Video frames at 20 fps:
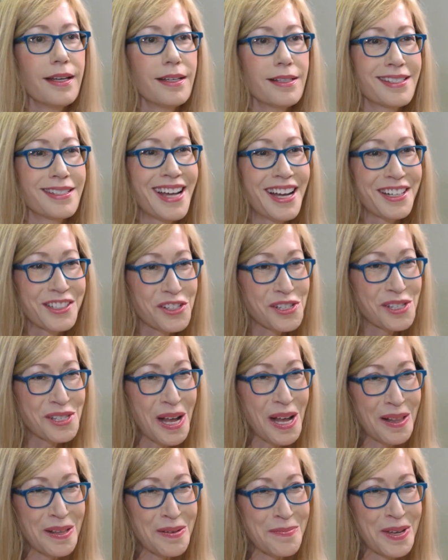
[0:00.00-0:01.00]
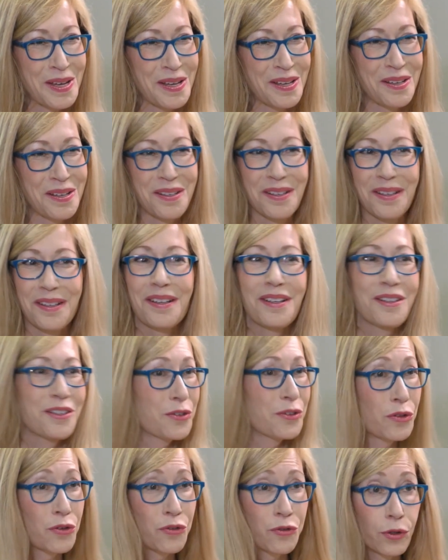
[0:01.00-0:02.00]
Dr. Salameh, you're
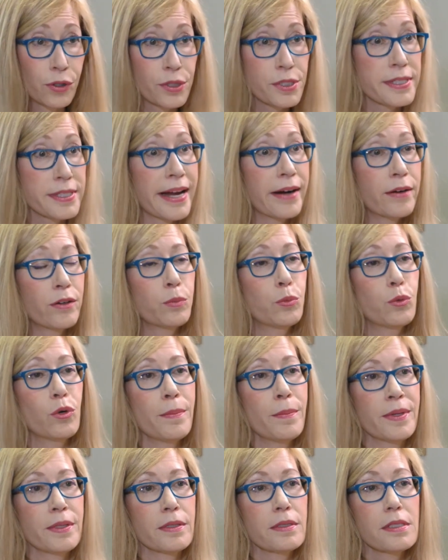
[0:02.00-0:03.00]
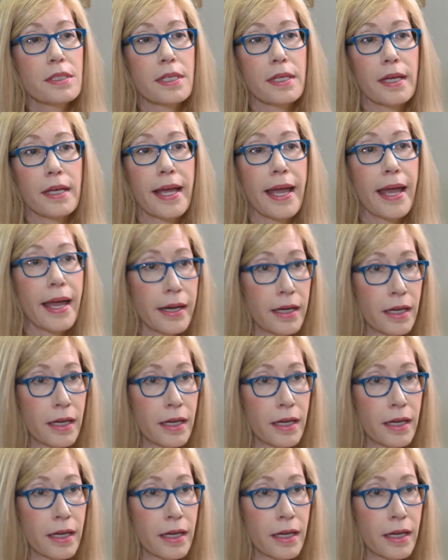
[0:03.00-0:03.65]
the first Arab woman to head